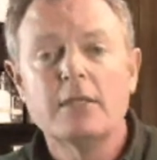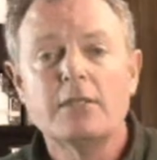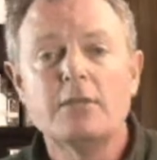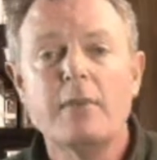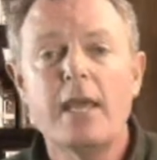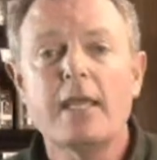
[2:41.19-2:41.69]

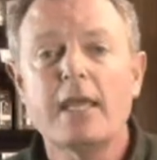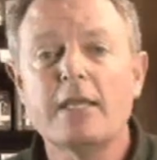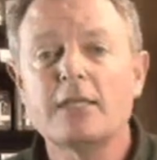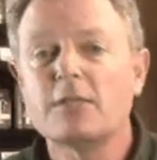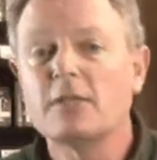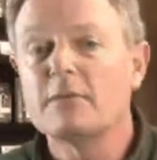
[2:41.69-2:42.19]
to make
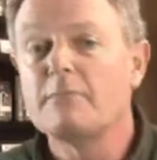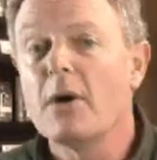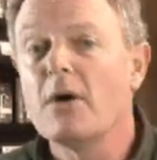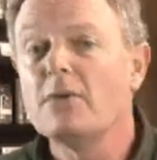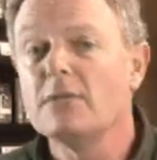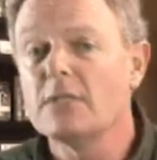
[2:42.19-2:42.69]
a certain
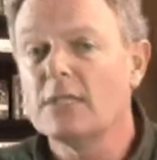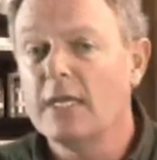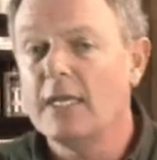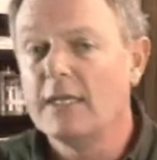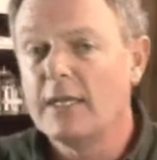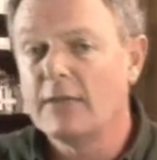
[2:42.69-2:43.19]

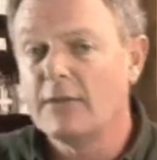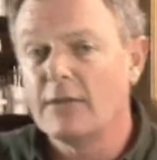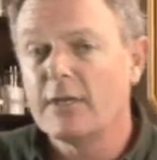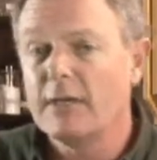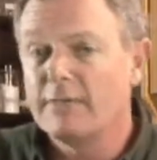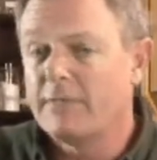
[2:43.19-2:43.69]
potency that they're
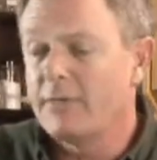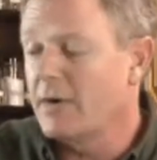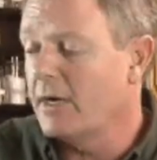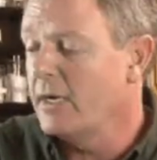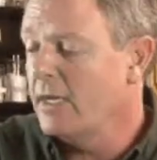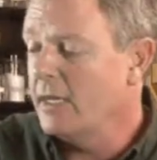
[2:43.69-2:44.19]
looking
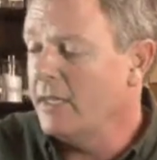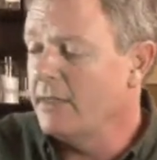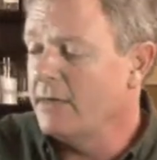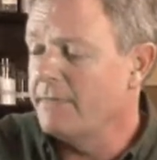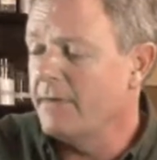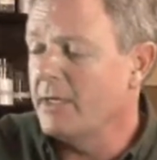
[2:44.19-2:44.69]
for in
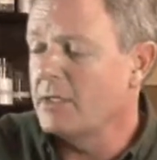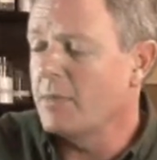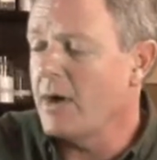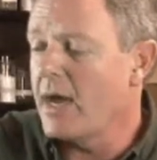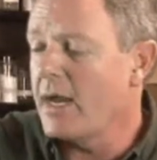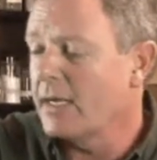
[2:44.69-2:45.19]
their finished
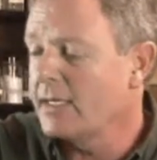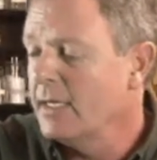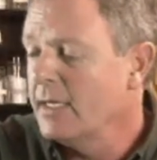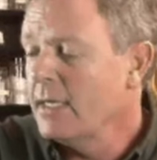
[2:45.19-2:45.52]
product.